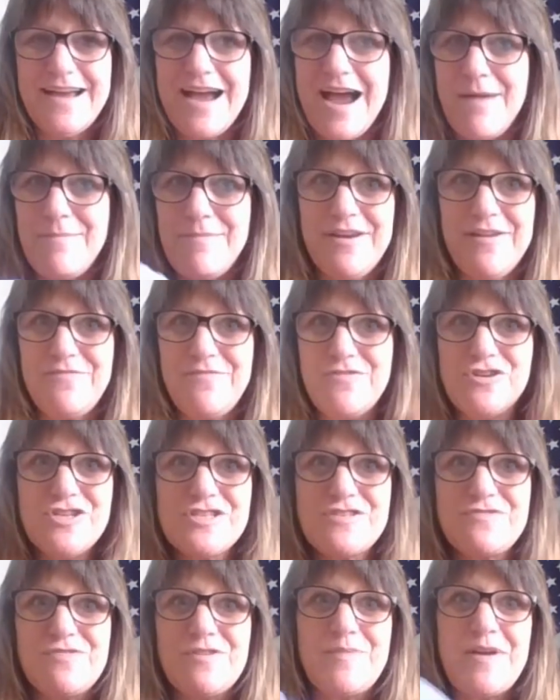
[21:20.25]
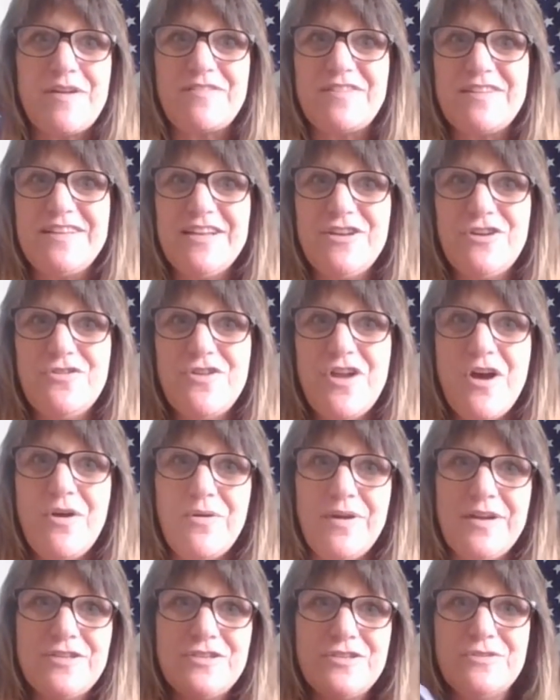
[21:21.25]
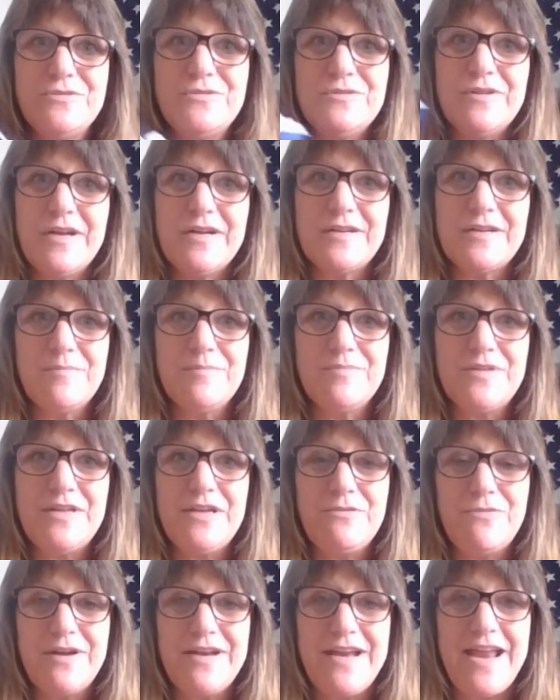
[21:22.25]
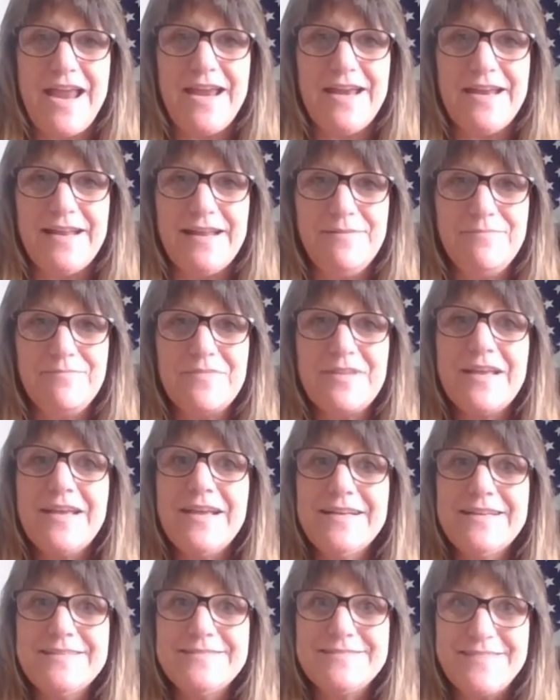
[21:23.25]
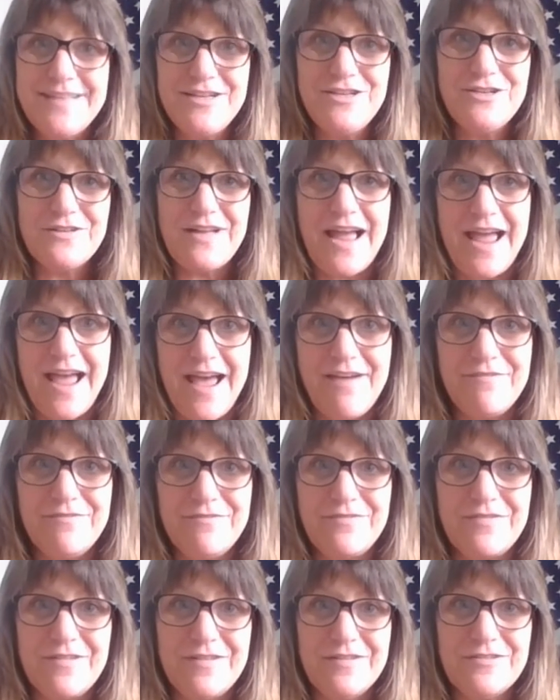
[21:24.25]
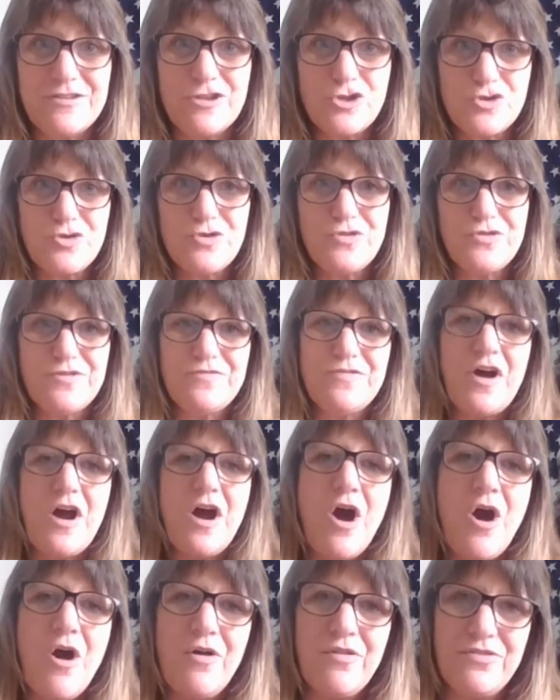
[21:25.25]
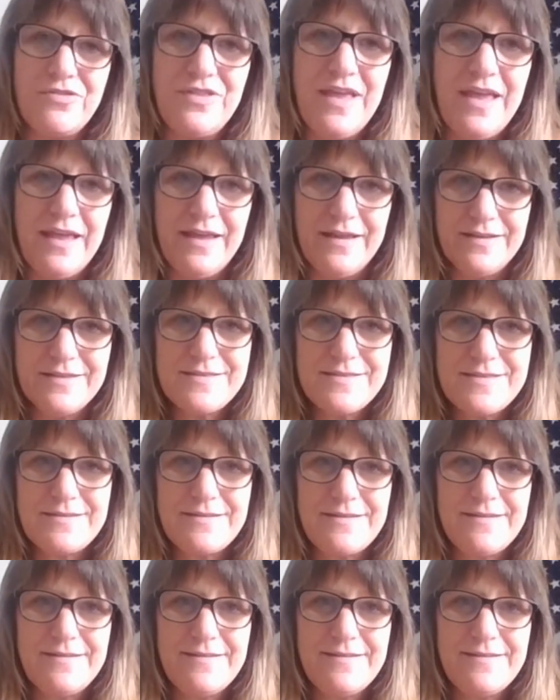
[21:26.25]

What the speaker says: I mean, if you just flip everything you know into a complete 180, then you'll have the truth of all things.